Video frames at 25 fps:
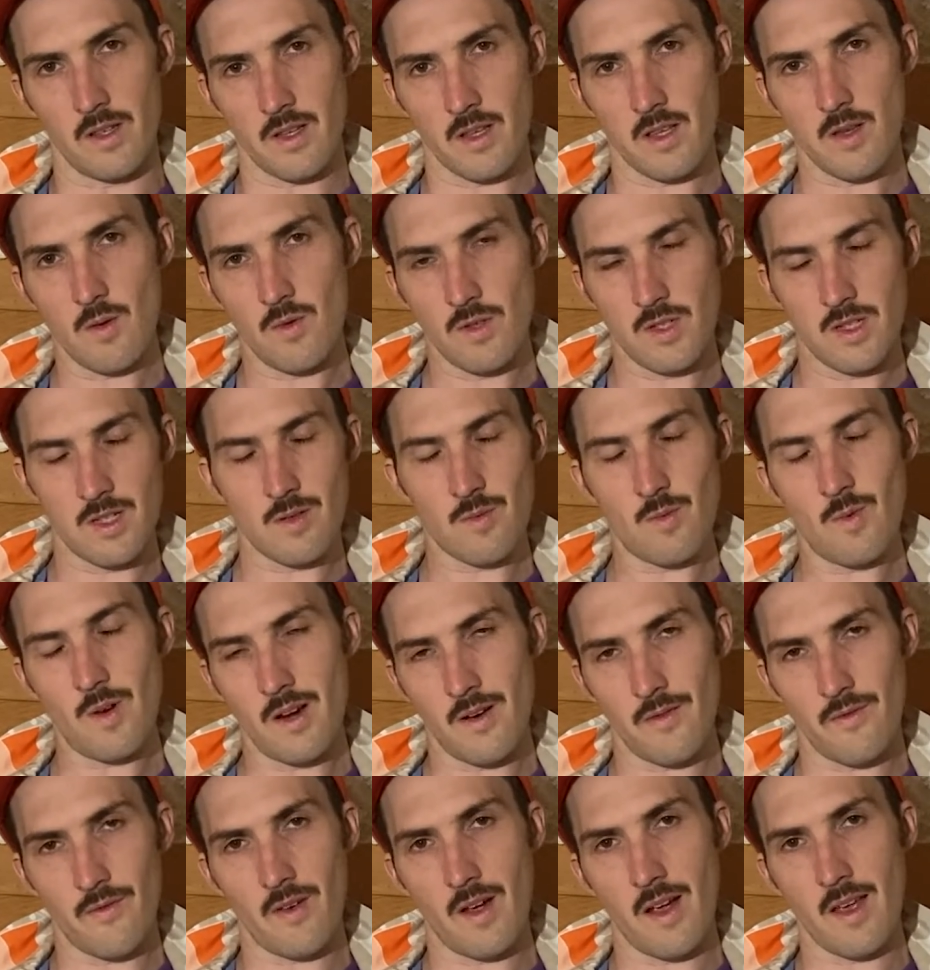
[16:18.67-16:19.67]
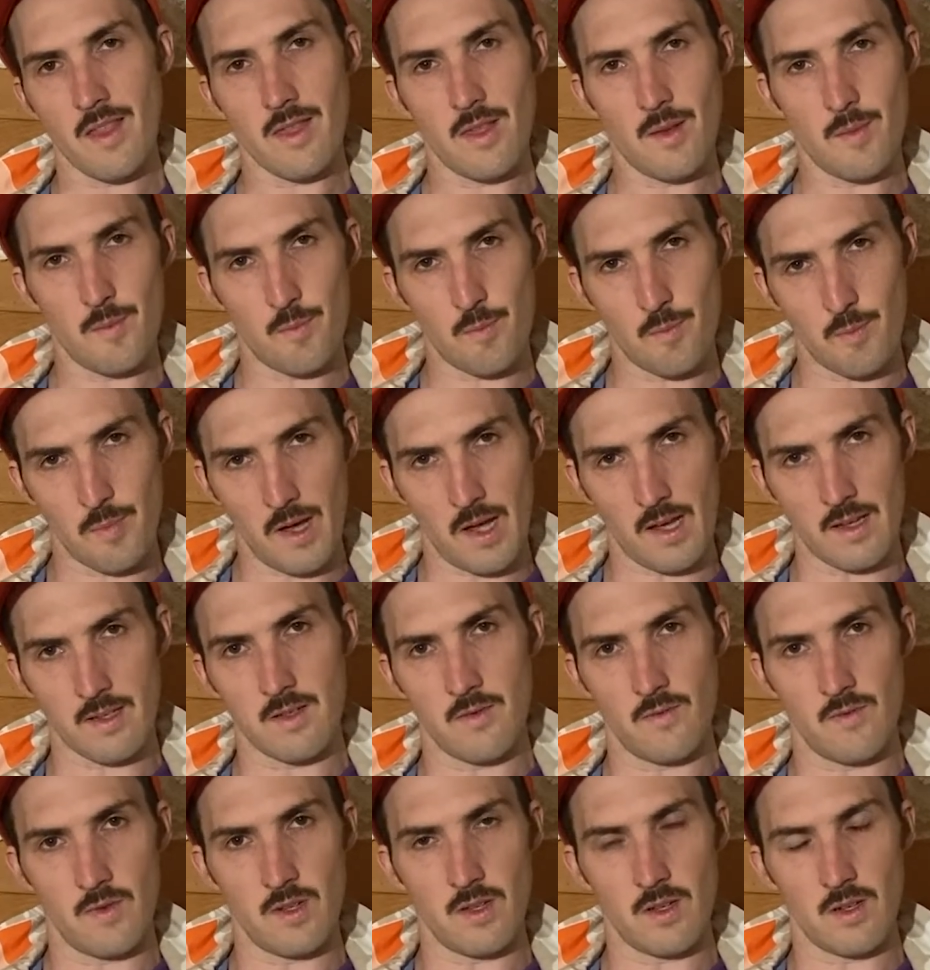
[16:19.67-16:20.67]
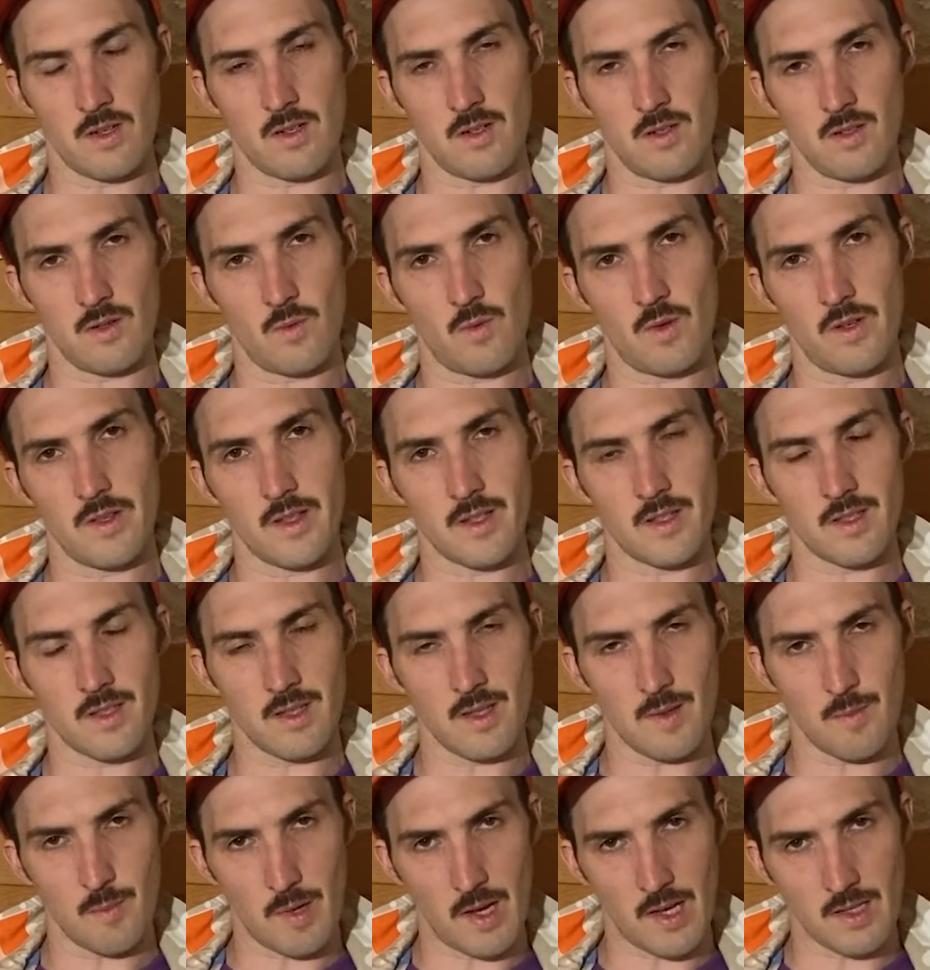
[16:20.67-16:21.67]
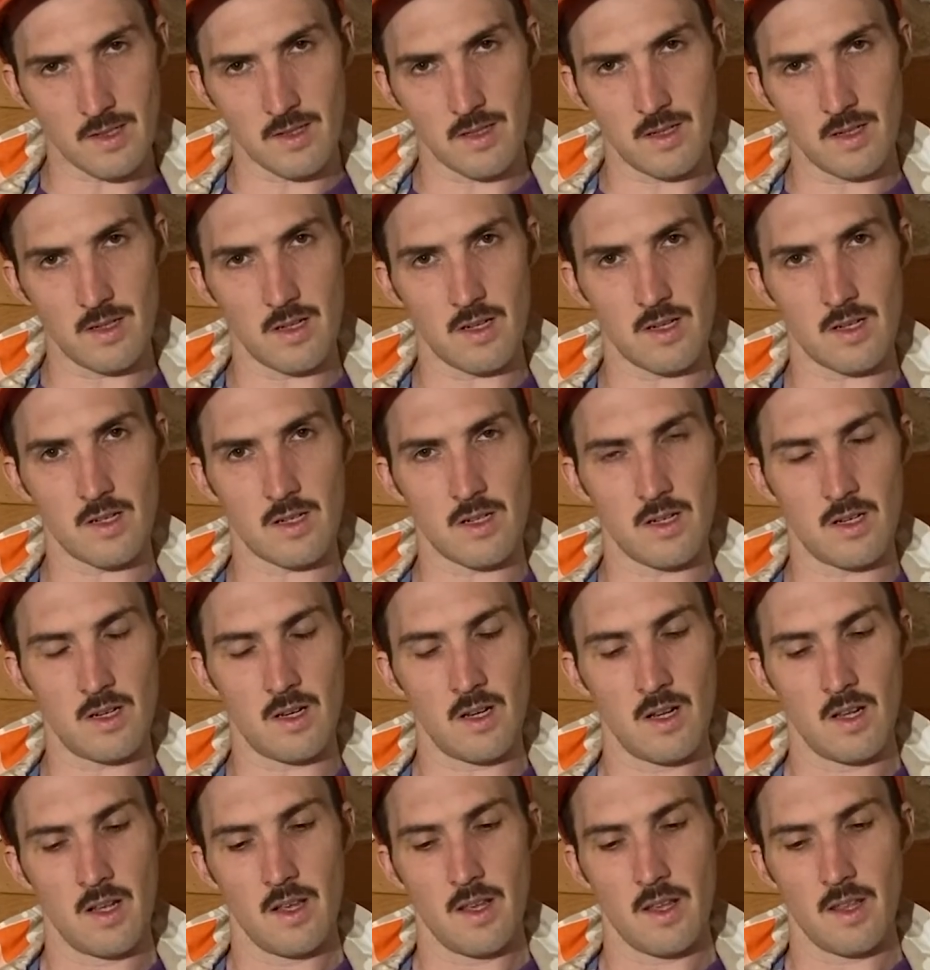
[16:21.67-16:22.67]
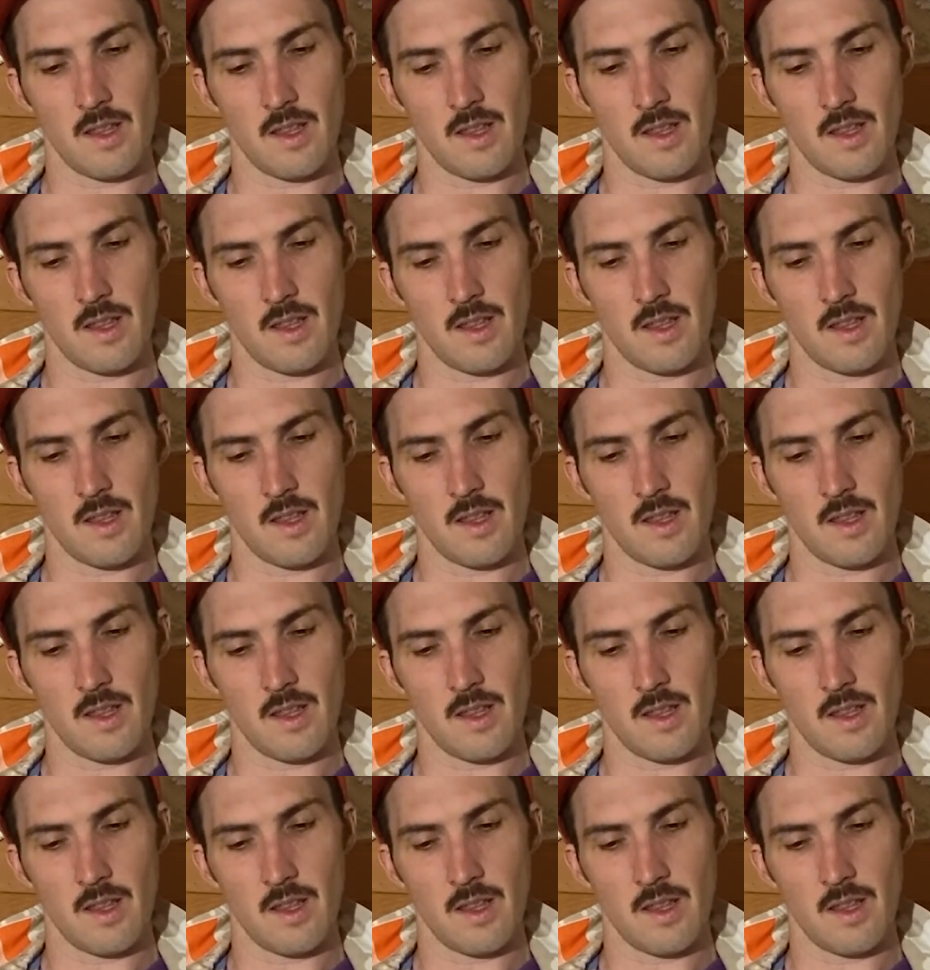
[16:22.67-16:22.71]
Like, you would just want to find the best vehicle, the one that's in the best condition